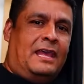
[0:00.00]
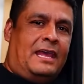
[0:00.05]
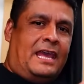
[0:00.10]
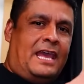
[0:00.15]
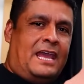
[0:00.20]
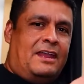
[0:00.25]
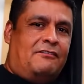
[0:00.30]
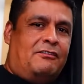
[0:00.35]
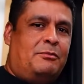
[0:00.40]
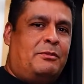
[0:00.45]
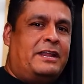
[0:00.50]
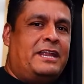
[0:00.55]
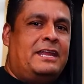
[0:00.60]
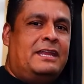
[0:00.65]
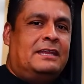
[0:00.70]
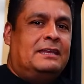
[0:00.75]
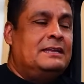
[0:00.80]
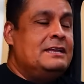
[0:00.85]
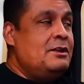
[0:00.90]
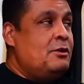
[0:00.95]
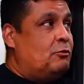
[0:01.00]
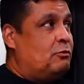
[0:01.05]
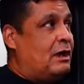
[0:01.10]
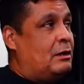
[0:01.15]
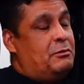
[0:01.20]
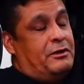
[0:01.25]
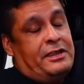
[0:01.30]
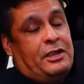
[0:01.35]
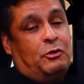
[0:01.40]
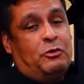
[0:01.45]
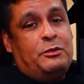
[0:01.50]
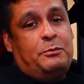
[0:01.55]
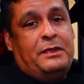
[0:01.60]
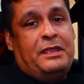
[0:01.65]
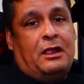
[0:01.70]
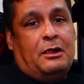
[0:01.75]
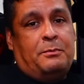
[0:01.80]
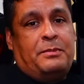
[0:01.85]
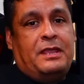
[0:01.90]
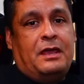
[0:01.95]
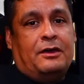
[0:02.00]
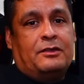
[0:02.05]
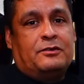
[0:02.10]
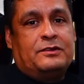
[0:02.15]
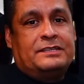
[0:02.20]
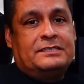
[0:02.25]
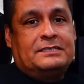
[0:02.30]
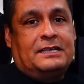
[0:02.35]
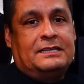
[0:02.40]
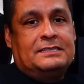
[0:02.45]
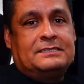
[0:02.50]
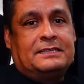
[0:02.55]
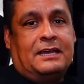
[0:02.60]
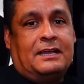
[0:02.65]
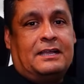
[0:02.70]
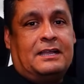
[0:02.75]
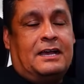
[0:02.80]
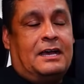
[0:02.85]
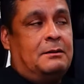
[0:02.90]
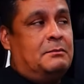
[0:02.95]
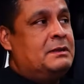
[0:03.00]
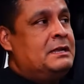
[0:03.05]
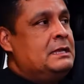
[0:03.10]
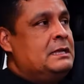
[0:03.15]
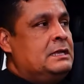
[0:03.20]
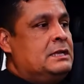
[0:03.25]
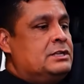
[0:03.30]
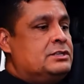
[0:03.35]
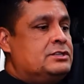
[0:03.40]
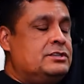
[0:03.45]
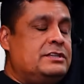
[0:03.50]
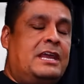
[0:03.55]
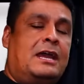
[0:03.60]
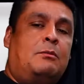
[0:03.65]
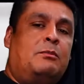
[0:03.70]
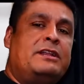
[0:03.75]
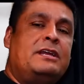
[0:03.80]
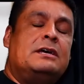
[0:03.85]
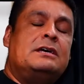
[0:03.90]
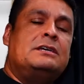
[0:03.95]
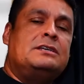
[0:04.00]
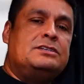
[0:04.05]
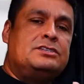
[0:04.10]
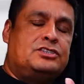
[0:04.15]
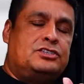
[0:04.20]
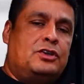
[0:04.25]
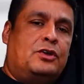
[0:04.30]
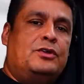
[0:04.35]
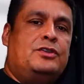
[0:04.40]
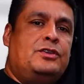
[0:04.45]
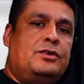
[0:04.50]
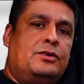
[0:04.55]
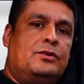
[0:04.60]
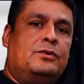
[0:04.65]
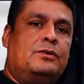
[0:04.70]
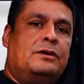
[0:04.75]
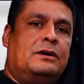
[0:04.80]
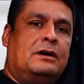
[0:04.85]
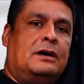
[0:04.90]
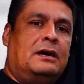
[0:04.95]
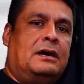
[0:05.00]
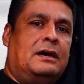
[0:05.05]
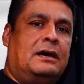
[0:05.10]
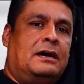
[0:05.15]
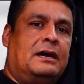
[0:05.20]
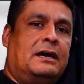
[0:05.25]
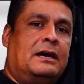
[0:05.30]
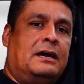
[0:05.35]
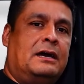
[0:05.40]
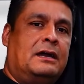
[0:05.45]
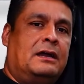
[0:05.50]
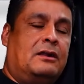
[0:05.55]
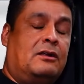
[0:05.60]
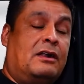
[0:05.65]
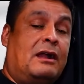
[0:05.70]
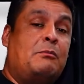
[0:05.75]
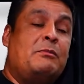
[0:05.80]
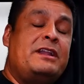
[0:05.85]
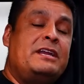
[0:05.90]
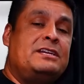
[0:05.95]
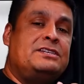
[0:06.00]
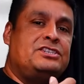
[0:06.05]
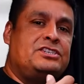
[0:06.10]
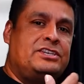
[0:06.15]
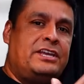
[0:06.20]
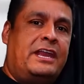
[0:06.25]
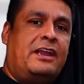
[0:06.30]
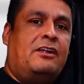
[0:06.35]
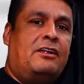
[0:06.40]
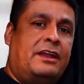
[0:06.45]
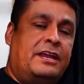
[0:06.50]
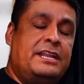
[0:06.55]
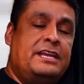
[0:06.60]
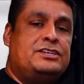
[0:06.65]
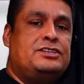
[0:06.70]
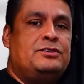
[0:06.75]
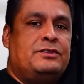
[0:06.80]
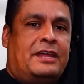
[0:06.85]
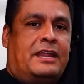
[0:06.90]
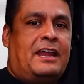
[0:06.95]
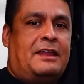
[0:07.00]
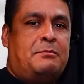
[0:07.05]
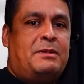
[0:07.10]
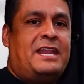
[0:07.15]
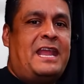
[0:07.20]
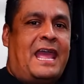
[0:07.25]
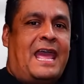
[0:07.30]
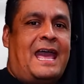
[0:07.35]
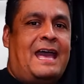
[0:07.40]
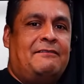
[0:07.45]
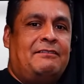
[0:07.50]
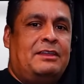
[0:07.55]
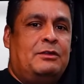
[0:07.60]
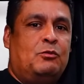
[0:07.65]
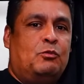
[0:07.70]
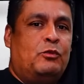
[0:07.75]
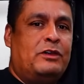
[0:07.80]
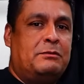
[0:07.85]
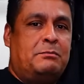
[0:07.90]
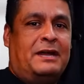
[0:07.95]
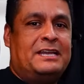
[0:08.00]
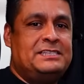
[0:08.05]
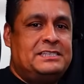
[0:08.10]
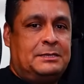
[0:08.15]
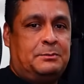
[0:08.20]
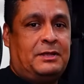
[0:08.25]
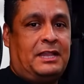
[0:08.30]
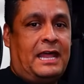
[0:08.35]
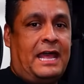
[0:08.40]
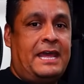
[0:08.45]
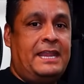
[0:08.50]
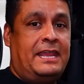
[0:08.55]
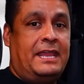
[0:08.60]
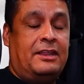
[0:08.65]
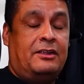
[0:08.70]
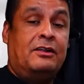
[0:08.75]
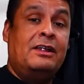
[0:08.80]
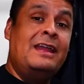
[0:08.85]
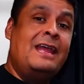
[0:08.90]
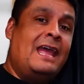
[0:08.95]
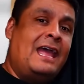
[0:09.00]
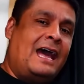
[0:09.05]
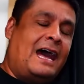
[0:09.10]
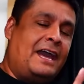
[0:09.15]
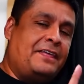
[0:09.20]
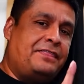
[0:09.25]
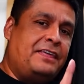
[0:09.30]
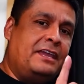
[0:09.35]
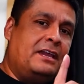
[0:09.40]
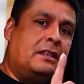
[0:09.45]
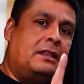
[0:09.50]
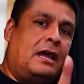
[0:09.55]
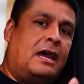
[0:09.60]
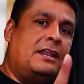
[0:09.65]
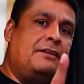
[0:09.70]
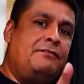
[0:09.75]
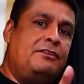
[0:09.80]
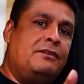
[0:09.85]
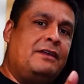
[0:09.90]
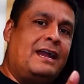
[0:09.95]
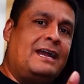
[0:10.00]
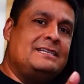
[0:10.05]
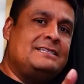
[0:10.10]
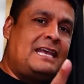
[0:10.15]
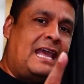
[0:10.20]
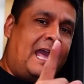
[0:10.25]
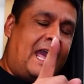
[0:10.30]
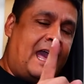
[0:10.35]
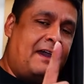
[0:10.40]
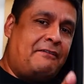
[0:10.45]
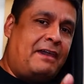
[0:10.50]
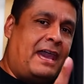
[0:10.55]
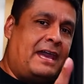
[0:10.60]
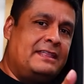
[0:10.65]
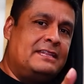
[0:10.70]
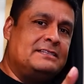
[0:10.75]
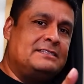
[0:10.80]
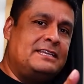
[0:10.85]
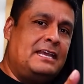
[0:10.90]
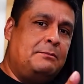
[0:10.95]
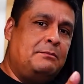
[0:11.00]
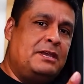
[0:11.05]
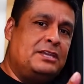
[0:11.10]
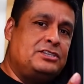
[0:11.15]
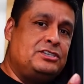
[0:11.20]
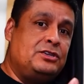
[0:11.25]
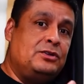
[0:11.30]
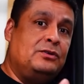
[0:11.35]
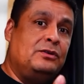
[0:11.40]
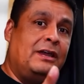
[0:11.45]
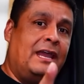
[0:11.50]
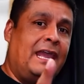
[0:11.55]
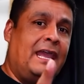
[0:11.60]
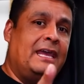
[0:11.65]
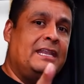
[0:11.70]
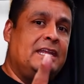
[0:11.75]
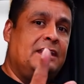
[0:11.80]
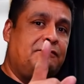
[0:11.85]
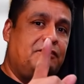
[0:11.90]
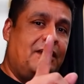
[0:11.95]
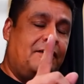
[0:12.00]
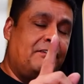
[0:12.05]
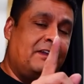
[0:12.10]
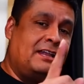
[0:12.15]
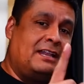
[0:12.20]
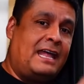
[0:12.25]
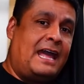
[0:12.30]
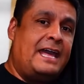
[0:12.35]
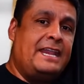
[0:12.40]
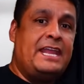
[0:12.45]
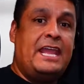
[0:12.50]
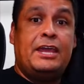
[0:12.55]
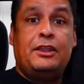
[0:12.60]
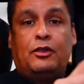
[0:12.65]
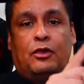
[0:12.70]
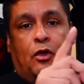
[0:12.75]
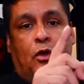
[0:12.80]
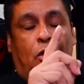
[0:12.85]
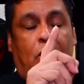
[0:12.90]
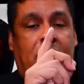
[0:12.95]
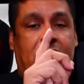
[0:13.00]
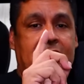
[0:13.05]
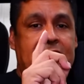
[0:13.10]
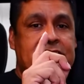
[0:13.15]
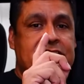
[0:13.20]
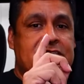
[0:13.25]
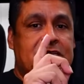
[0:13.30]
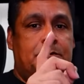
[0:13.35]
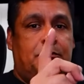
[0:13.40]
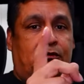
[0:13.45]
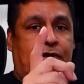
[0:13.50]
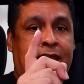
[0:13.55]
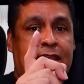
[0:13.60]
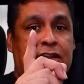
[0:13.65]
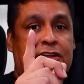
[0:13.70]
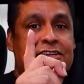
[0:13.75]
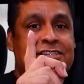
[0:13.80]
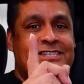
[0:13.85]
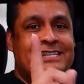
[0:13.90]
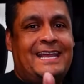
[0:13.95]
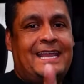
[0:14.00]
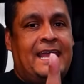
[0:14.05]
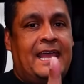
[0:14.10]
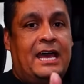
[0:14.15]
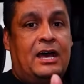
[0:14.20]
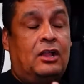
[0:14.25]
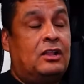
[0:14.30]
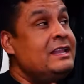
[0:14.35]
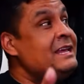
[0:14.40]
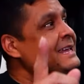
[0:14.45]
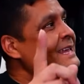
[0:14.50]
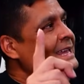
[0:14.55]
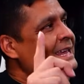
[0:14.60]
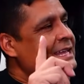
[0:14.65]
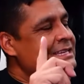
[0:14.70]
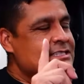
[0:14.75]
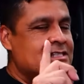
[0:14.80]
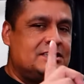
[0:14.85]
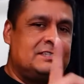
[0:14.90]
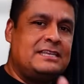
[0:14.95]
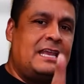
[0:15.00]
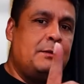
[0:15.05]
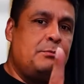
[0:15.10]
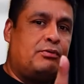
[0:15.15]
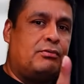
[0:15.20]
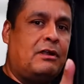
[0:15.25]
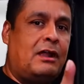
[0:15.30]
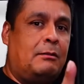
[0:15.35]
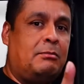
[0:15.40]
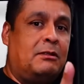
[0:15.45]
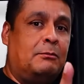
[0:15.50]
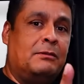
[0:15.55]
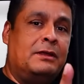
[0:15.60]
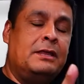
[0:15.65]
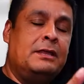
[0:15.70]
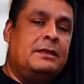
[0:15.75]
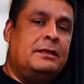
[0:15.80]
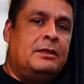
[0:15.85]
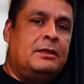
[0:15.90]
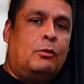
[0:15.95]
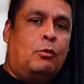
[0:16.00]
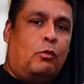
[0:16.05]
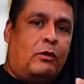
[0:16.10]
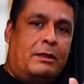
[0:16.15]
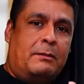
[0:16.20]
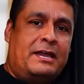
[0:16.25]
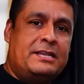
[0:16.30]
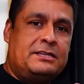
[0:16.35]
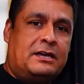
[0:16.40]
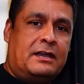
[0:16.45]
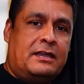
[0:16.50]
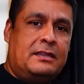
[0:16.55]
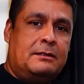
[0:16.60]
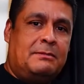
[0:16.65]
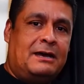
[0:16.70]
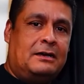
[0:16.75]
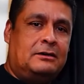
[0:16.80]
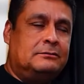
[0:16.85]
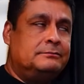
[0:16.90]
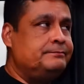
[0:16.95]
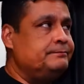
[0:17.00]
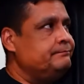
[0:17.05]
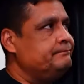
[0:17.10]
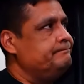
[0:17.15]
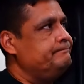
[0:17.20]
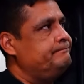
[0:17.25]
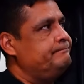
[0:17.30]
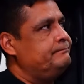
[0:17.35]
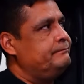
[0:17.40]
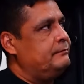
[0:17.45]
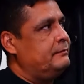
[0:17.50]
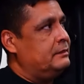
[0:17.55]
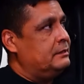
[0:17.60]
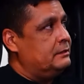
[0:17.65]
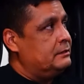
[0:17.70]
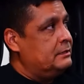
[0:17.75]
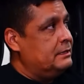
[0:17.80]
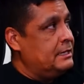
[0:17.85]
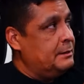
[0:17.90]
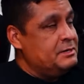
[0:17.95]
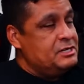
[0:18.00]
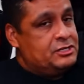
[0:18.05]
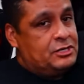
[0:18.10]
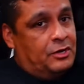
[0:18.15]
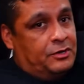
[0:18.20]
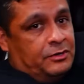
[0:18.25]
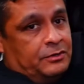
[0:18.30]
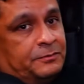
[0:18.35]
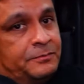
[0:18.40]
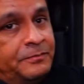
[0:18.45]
Hey everybody, Robert here with brpautodesigns.com. Today I'm going to show you, I'm going to share an issue that I've been having with my Jeep Gladiator. I think a lot of you guys have had the same issue, and if you have a Gladiator or a Jeep Wrangler JL, it's the same problem. What am I talking about? Let me show you.